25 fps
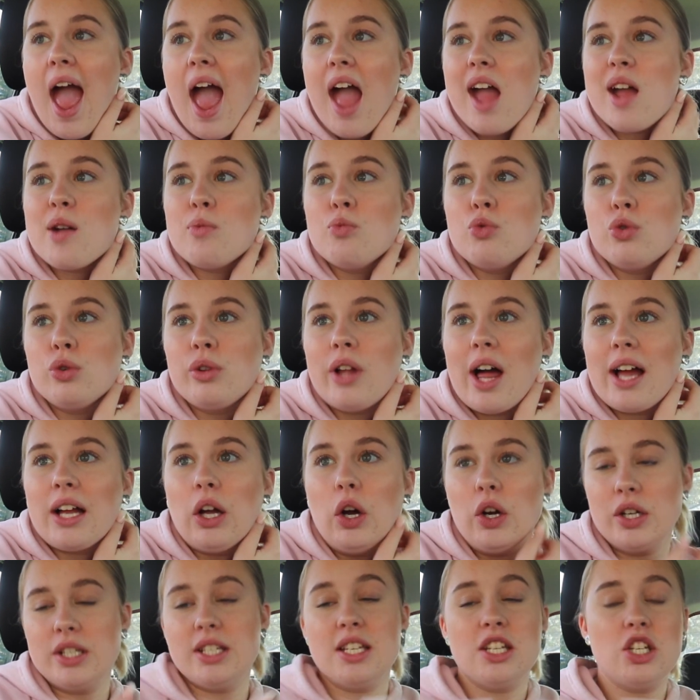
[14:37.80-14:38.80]
and we're
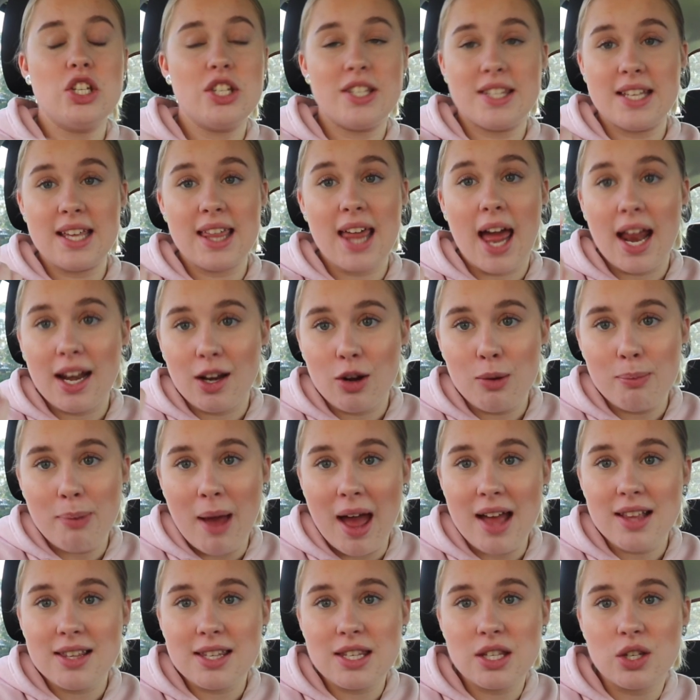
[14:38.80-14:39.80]
like, oh, did you see that new
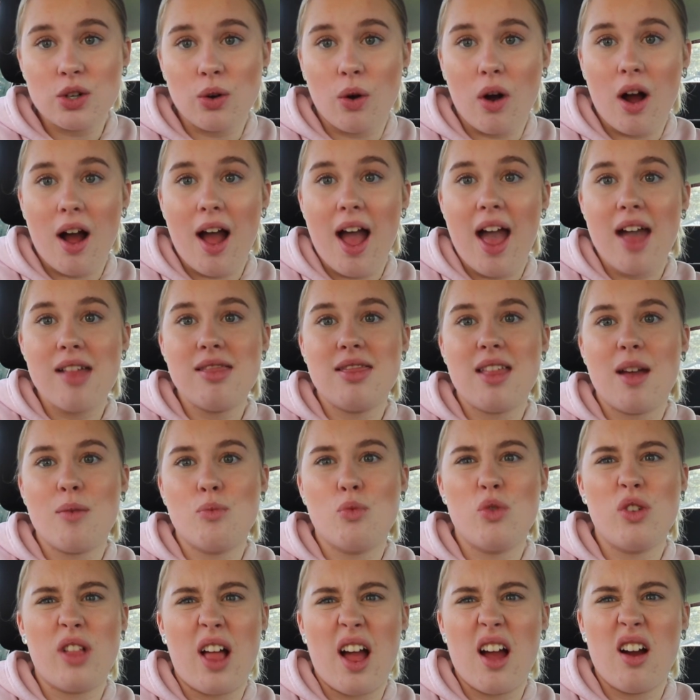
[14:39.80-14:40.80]
pet store? And
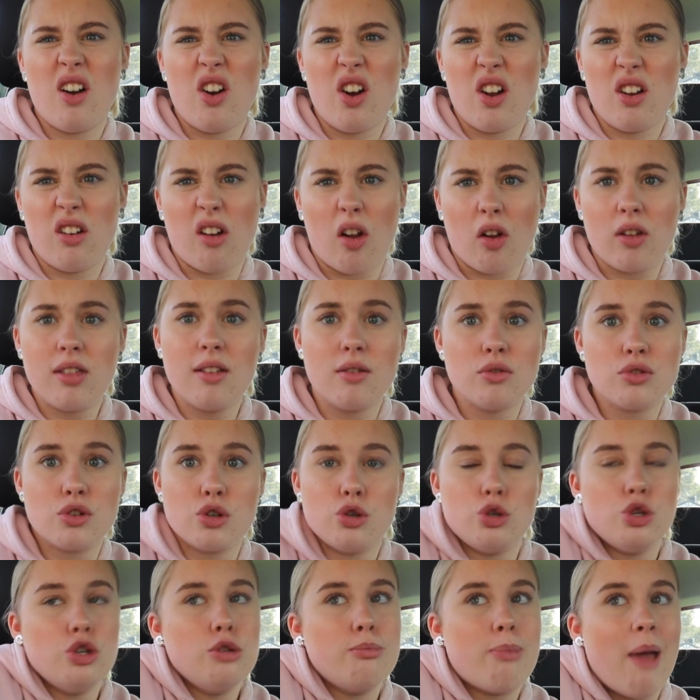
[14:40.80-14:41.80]
then we're like, oh no, there was
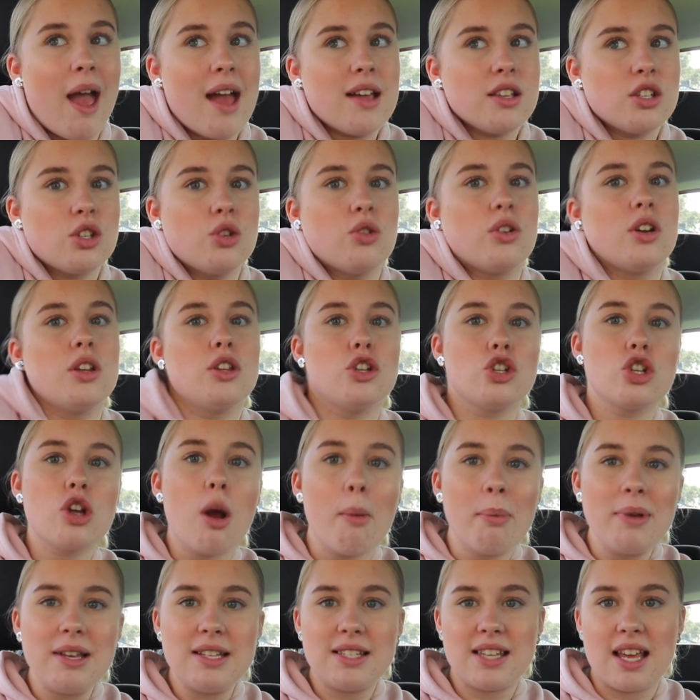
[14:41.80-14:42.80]
a new pet store in the
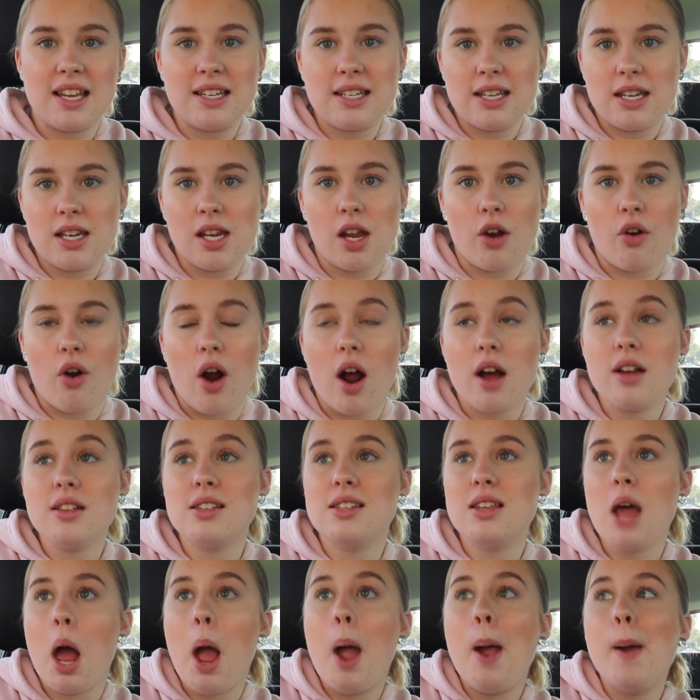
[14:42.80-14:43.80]
shopping center near
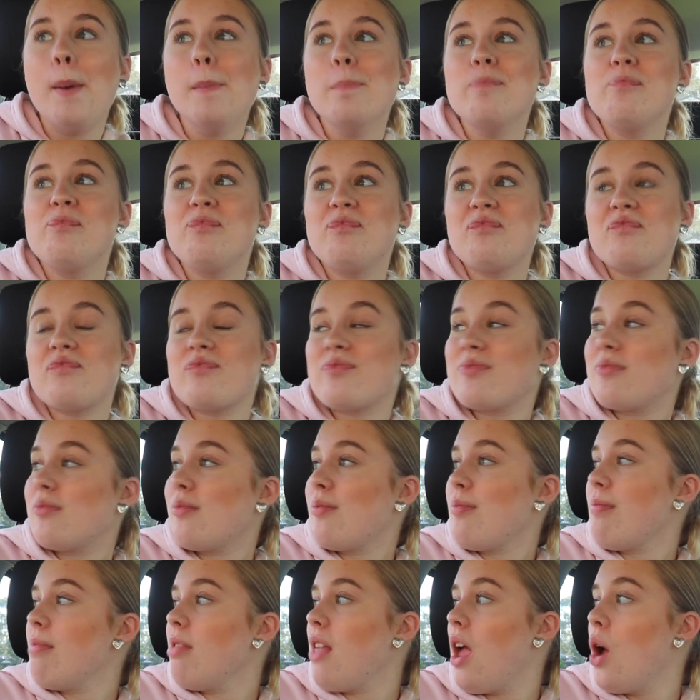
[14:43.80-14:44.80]
us.
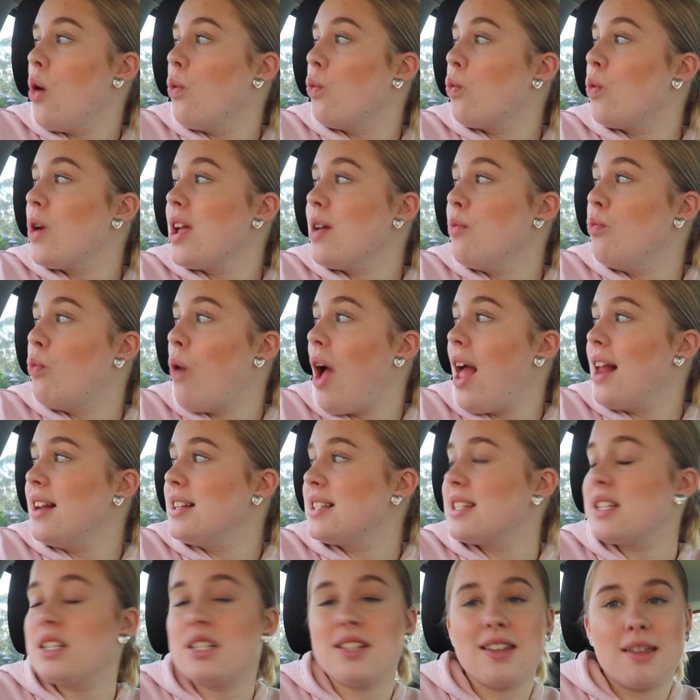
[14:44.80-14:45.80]
we
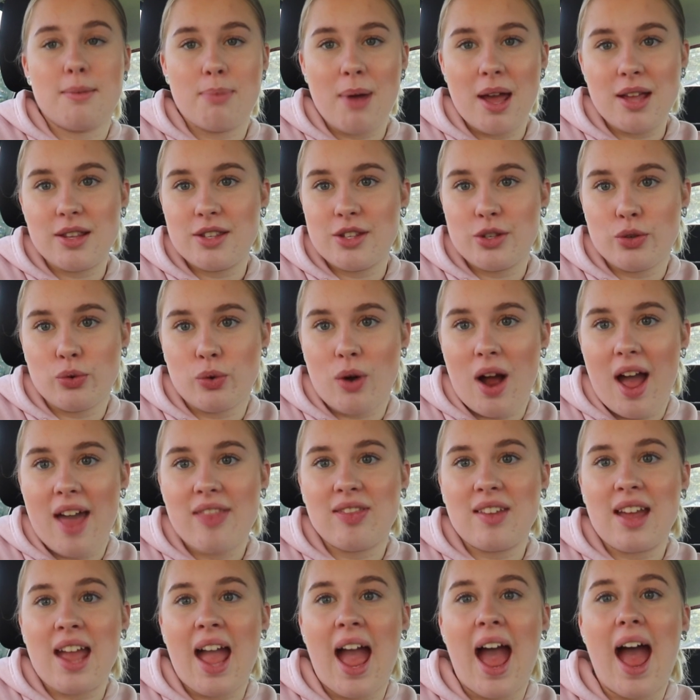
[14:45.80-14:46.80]
went to the pet store
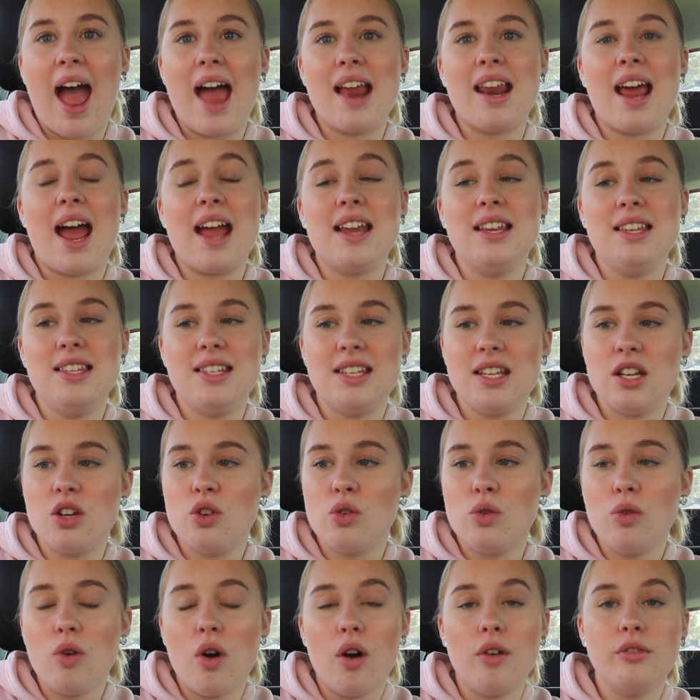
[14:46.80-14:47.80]
and they had a
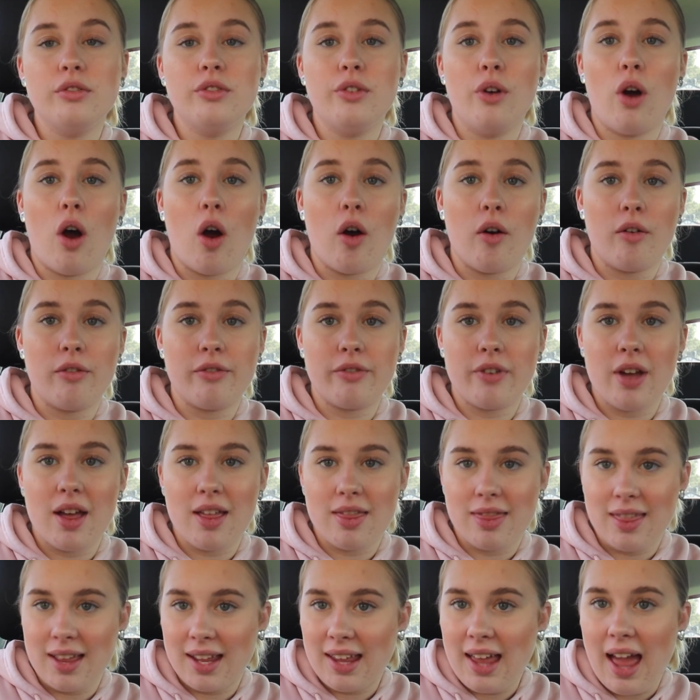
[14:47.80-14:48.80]
deal of
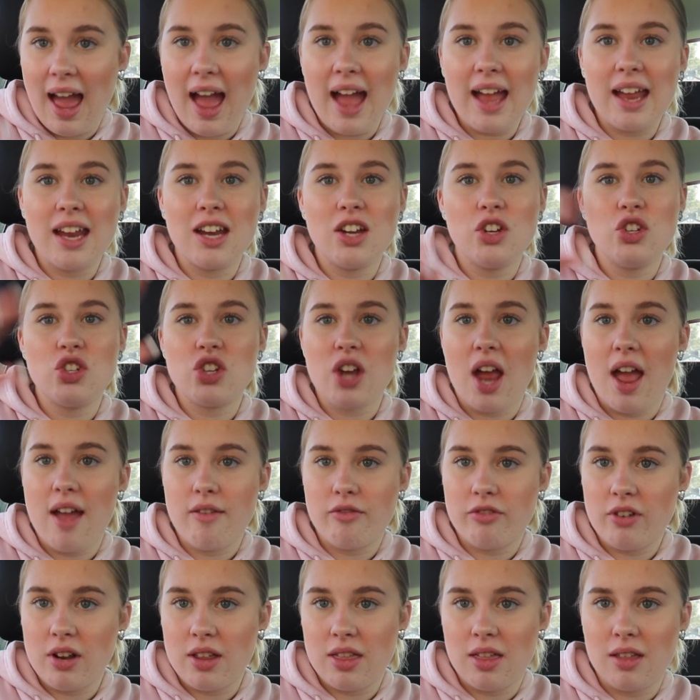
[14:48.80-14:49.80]
the cage,
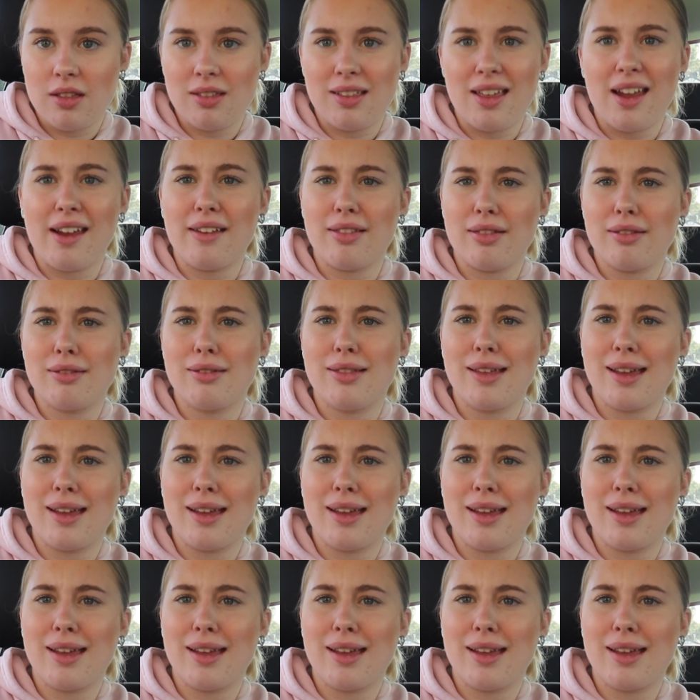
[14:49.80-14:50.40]
the